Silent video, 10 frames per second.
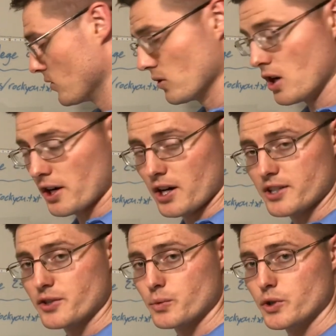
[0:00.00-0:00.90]
log
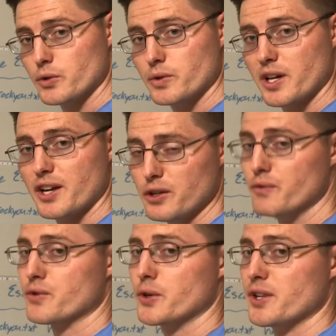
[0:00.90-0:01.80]
on to root and
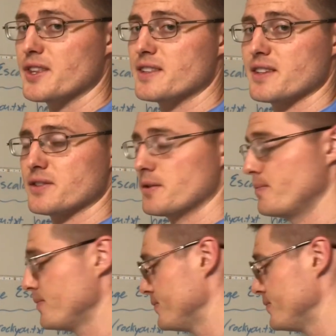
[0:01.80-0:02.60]
you've rooted the system.